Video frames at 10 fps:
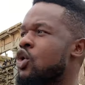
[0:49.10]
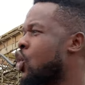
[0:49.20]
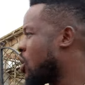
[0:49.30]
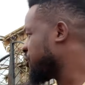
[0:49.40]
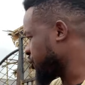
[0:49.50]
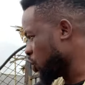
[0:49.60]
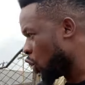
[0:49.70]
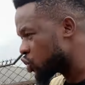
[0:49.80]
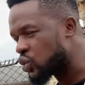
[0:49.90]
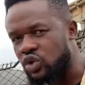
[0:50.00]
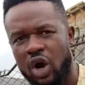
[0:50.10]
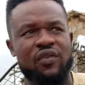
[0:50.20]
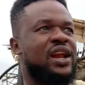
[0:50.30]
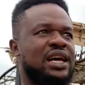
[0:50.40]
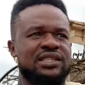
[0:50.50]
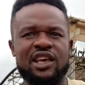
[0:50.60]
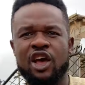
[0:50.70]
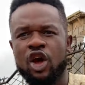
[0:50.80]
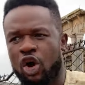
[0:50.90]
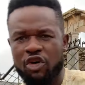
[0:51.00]
Confused with governance,
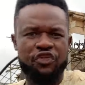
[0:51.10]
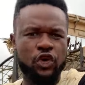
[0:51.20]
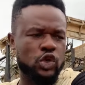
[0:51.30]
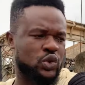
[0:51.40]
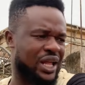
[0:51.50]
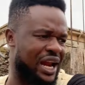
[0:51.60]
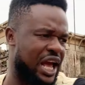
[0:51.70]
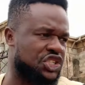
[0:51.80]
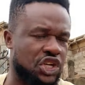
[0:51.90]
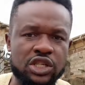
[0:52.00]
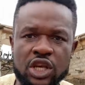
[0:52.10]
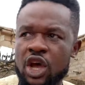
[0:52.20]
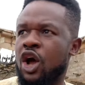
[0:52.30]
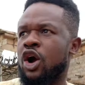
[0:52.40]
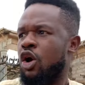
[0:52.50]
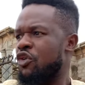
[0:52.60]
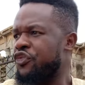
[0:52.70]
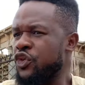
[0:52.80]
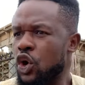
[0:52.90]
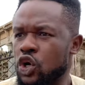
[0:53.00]
confused with elections,
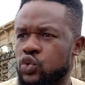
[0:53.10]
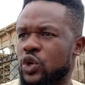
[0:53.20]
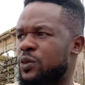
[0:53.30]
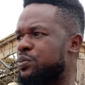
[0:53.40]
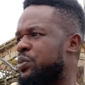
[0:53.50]
confused with